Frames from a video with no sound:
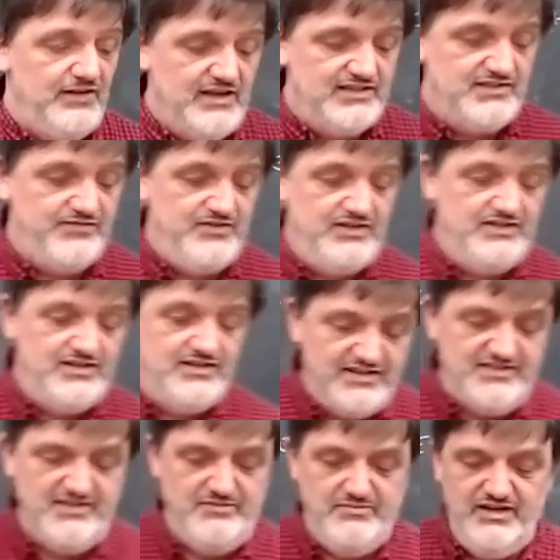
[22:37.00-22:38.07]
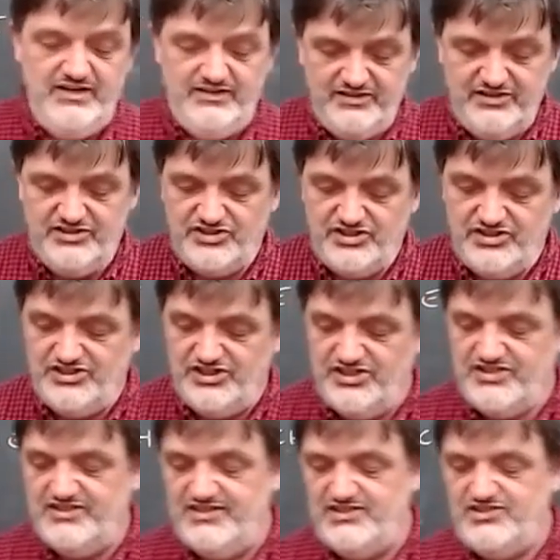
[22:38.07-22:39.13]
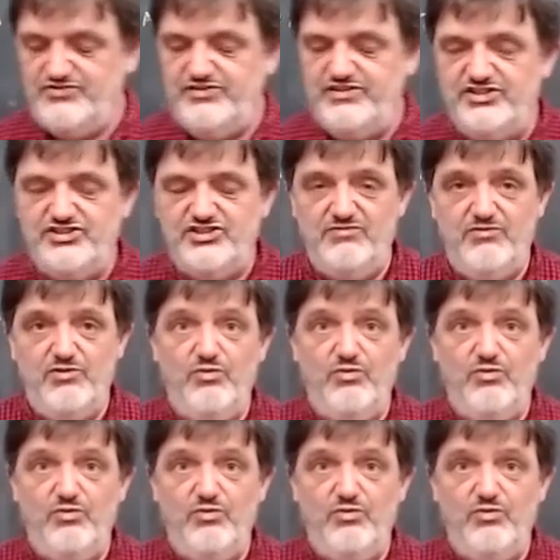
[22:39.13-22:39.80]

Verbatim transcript: philosophy doesn't mean this just this tradition,